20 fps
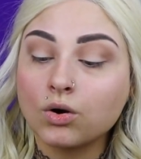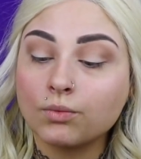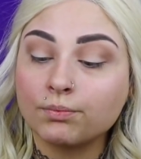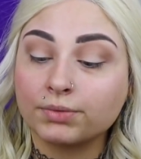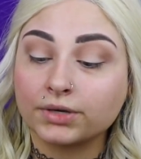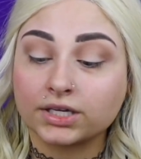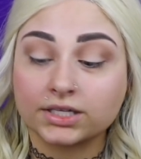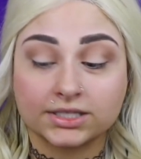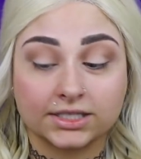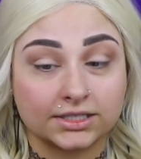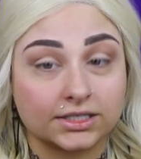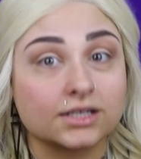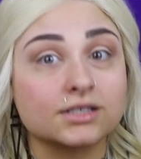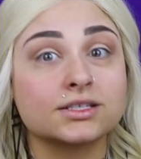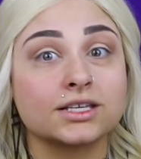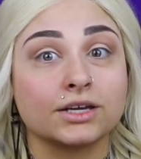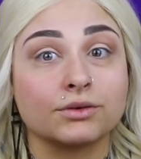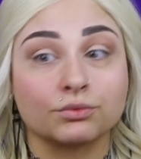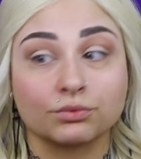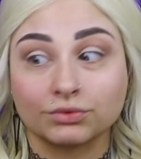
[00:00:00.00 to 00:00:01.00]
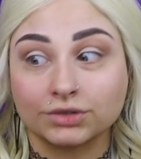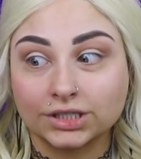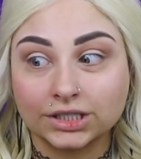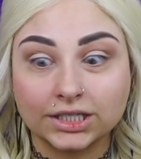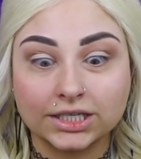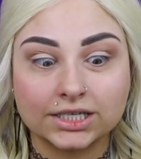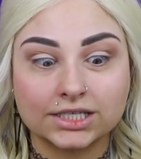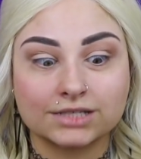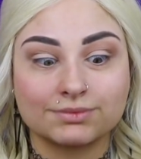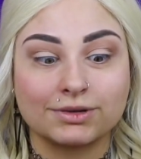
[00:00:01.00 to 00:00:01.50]
because it does get
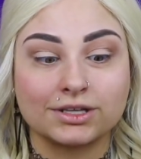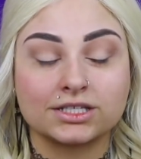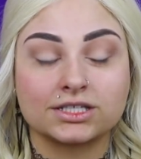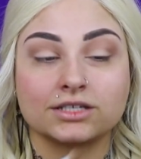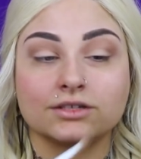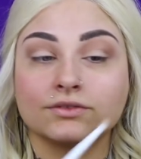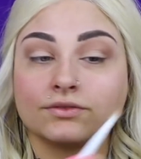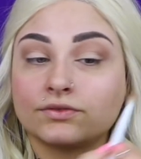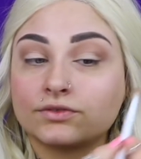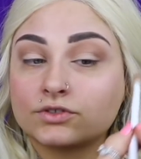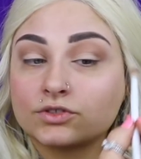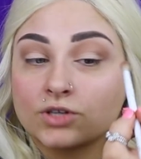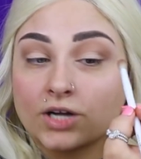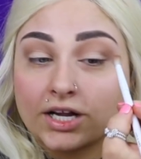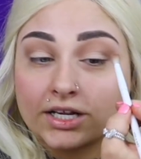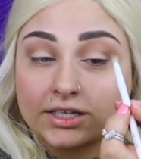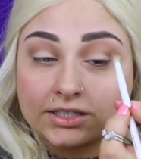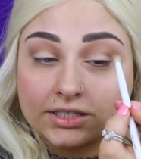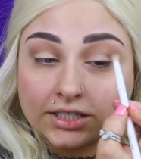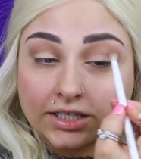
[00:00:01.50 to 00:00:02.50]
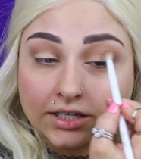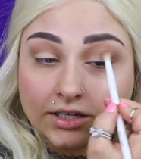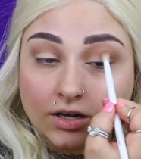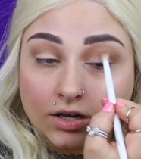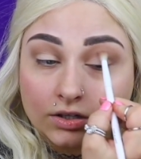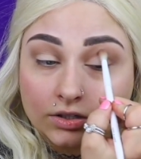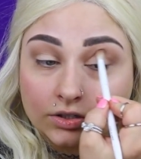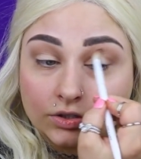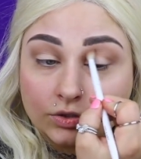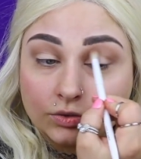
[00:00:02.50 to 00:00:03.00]
really expensive trying to get
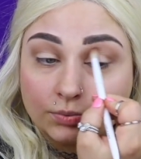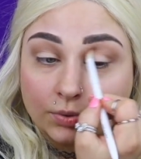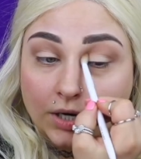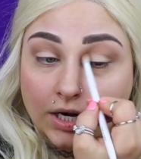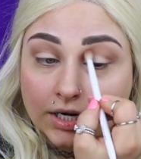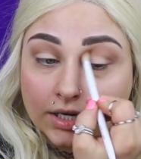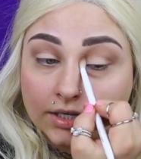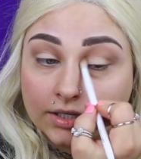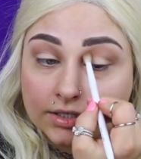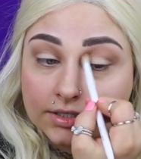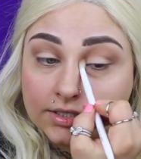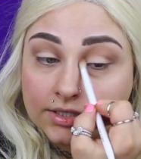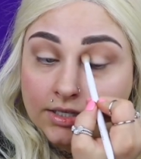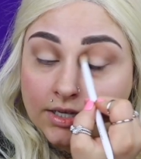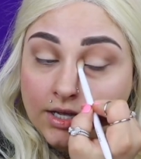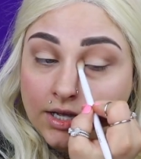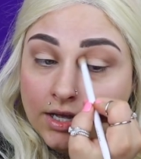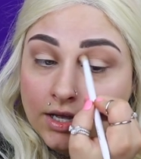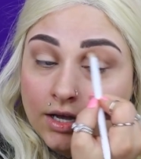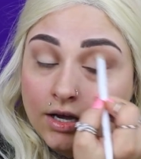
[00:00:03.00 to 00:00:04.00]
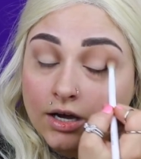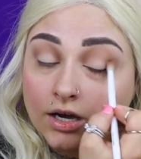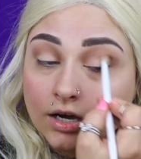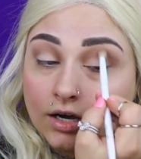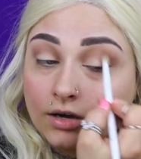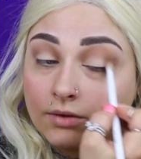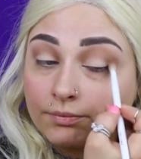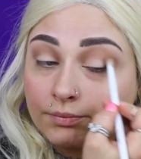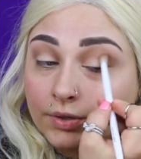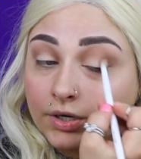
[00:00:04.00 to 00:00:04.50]
all the new products.
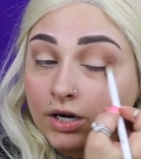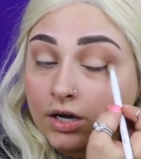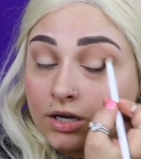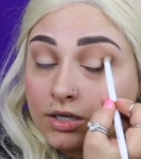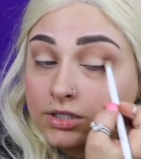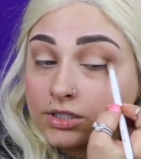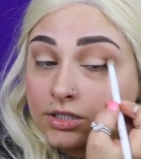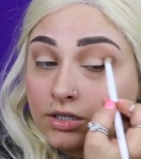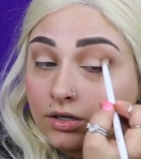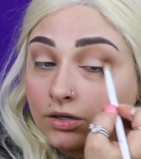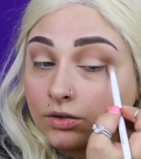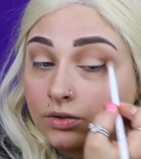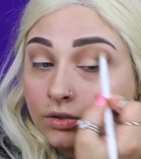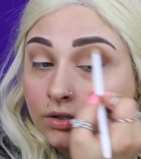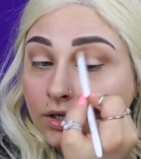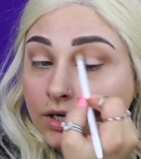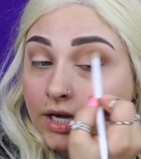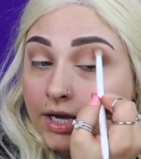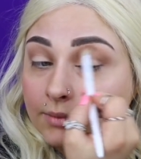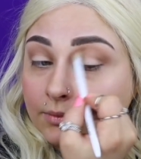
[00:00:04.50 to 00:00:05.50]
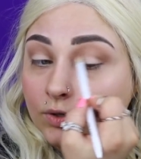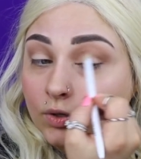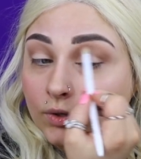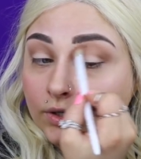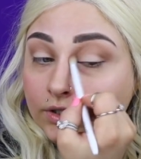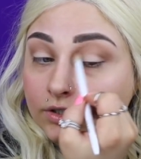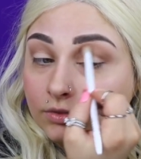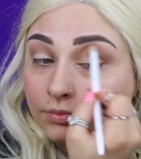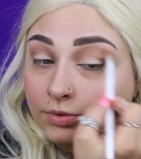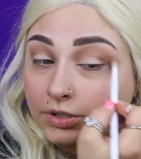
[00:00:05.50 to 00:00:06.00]
But also, I'm
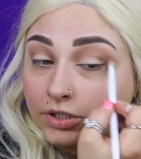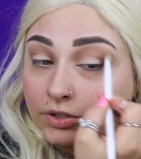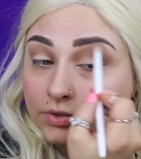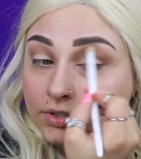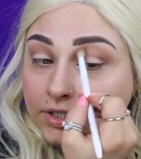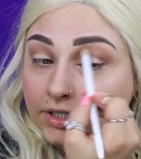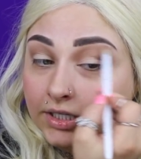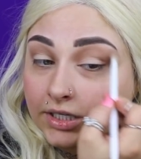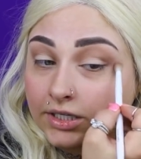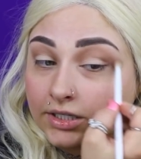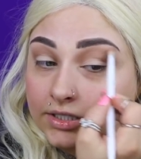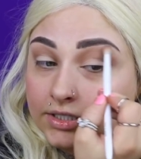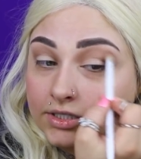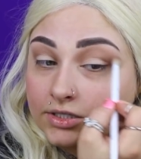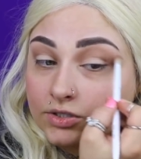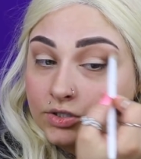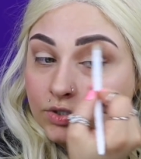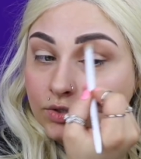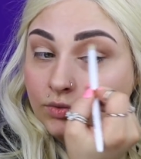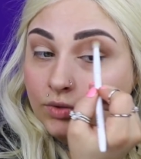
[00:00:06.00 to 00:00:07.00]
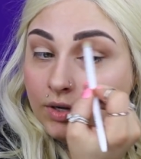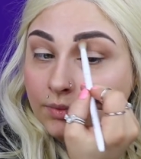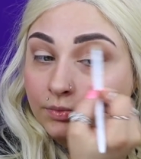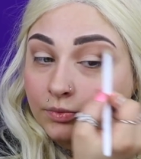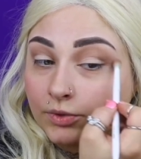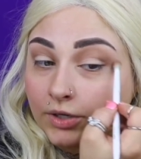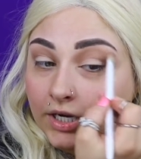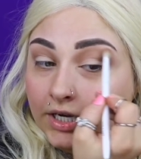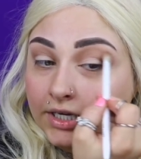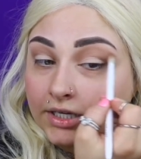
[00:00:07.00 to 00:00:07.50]
going to be using it to
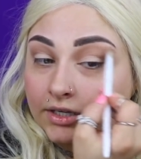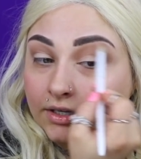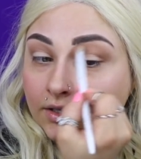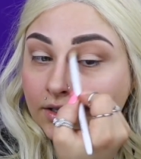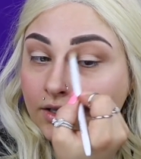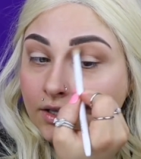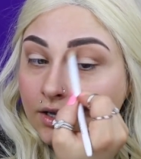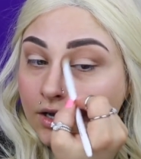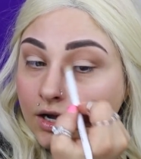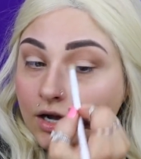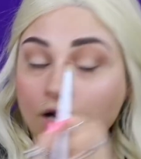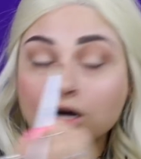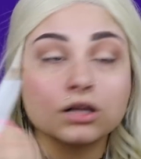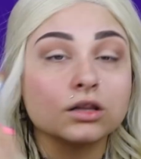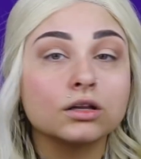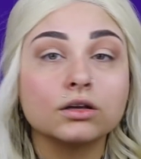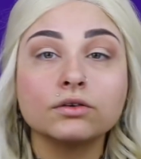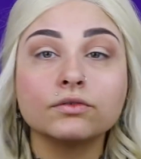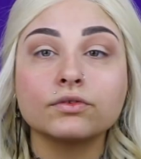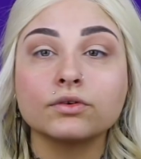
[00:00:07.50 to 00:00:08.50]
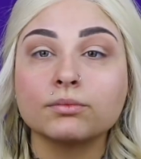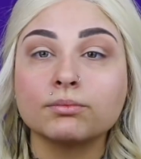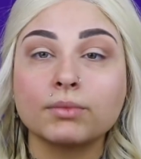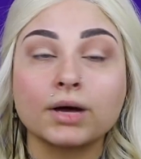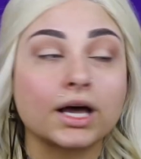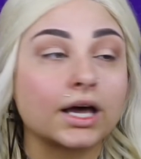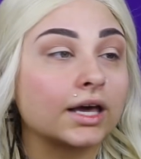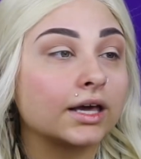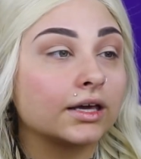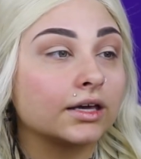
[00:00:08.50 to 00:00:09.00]
upgrade all of
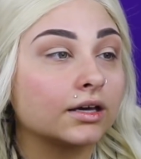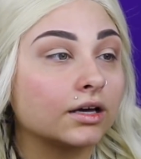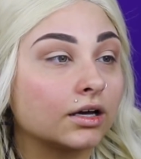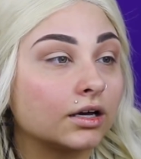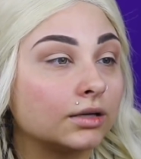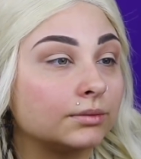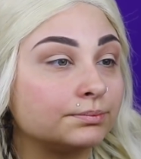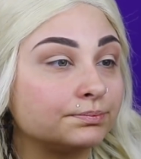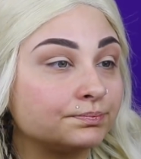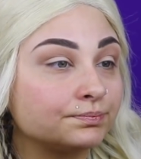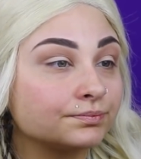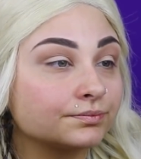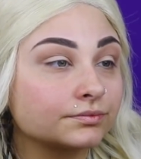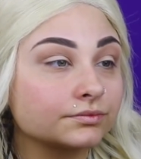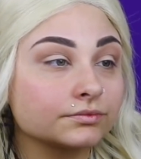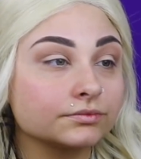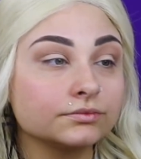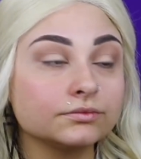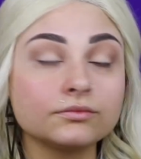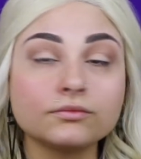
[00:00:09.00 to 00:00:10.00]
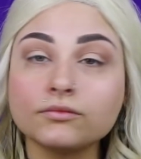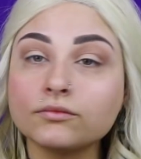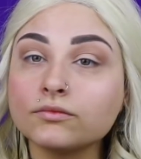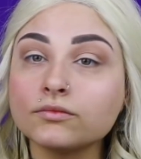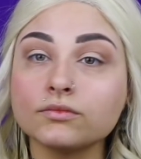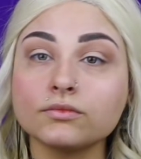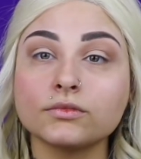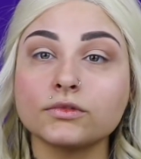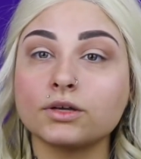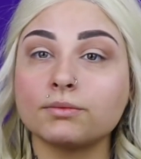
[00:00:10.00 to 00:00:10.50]
my
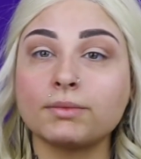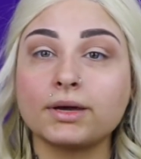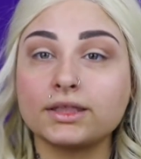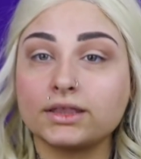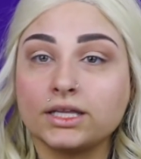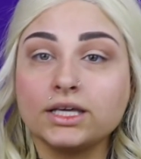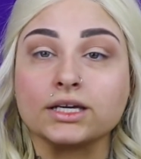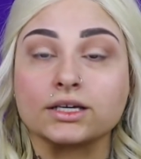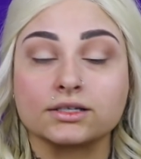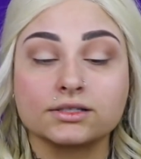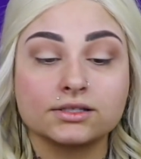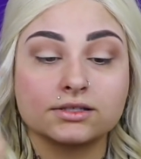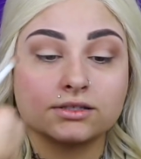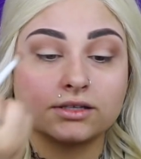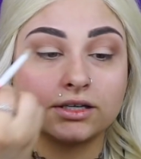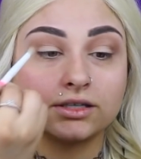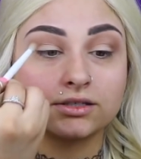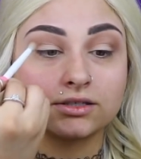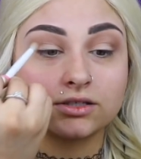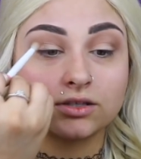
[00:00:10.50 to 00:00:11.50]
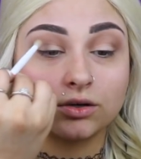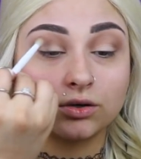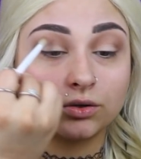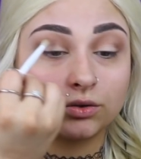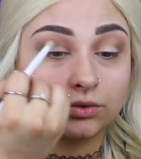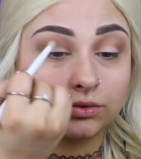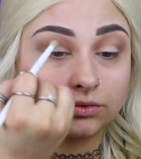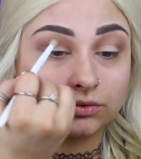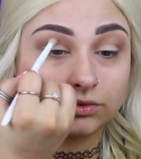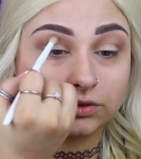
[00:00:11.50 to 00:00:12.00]
my things. And
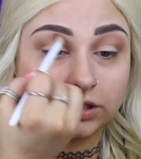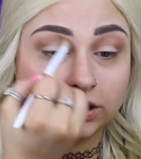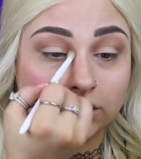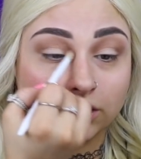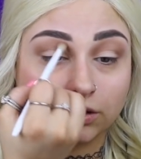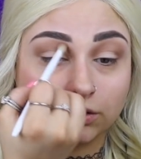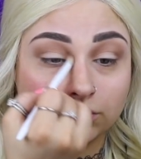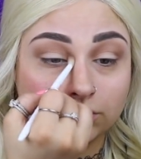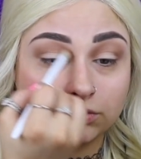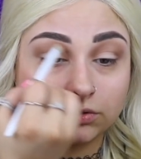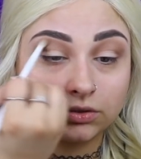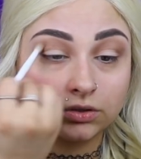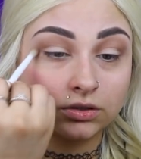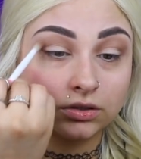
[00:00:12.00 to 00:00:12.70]
so, you know,